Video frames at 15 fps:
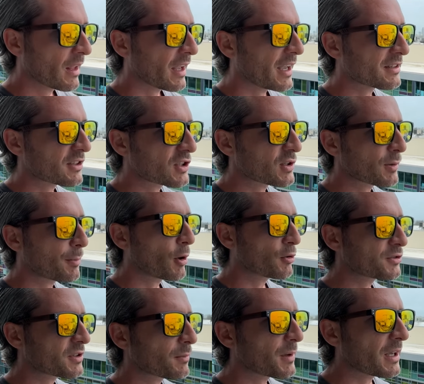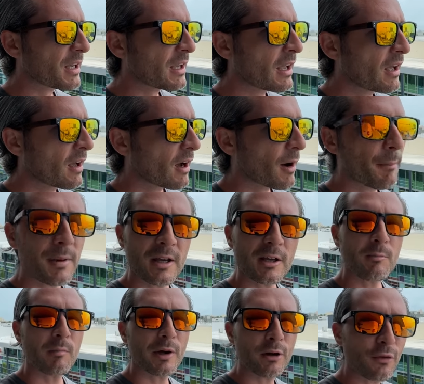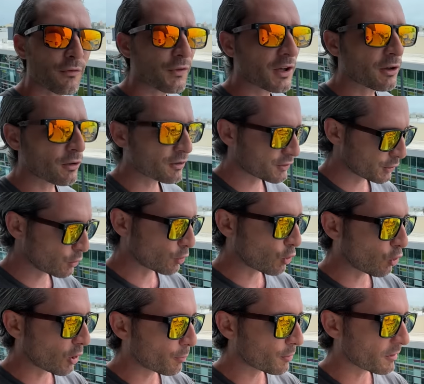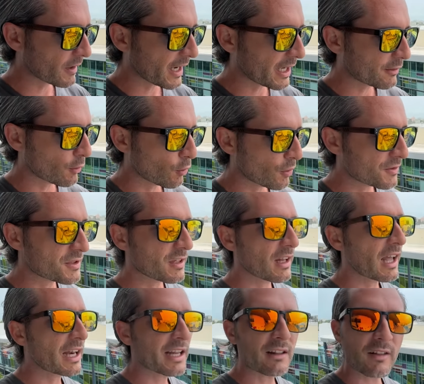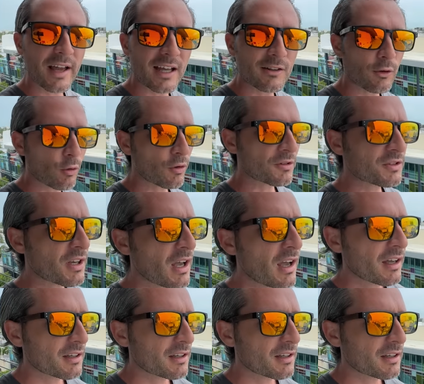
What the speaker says: is it's supposed to be a big middle finger to corporate landlords and any landlords